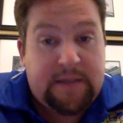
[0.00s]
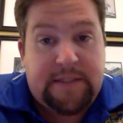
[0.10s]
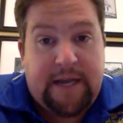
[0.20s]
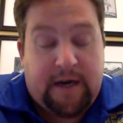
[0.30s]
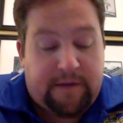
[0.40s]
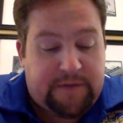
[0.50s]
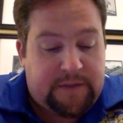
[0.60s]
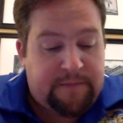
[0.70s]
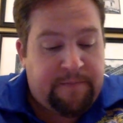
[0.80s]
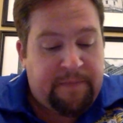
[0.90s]

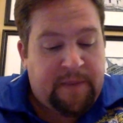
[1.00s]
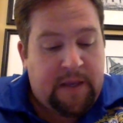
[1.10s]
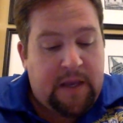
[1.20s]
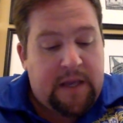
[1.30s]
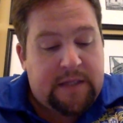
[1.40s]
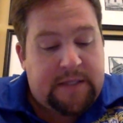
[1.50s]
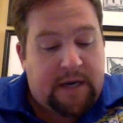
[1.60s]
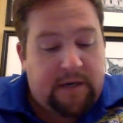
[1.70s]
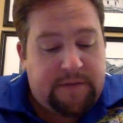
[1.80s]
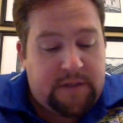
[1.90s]
Tariffs.
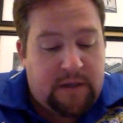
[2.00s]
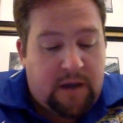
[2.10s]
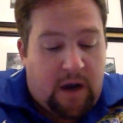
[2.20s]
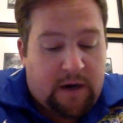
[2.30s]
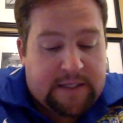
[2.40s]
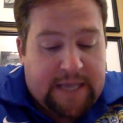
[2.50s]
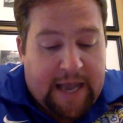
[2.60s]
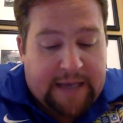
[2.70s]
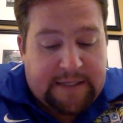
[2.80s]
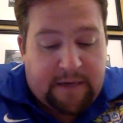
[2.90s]
Tariffs are a
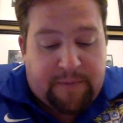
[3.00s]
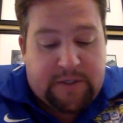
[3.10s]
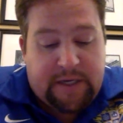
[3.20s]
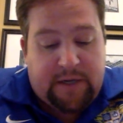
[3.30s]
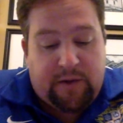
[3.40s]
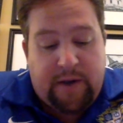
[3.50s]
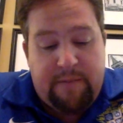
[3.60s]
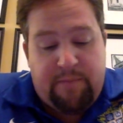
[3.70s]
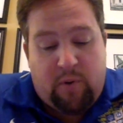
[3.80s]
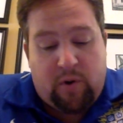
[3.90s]
tax on a particular
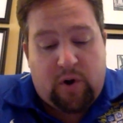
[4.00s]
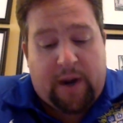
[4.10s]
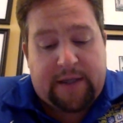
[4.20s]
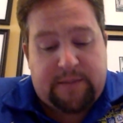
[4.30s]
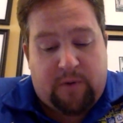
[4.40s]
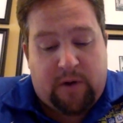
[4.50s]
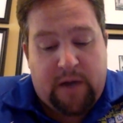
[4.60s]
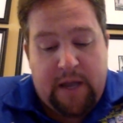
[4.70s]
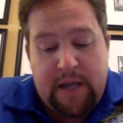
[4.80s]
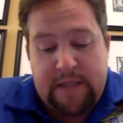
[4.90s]
import or export.
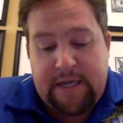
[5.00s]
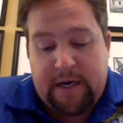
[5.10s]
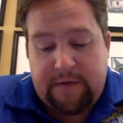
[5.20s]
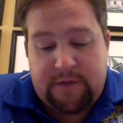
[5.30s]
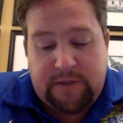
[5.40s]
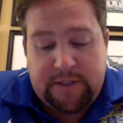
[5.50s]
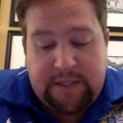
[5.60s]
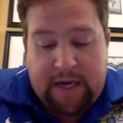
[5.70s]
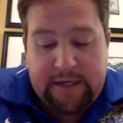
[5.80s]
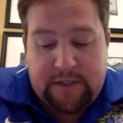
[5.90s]
Tariffs are
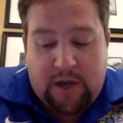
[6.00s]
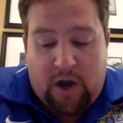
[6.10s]
designed to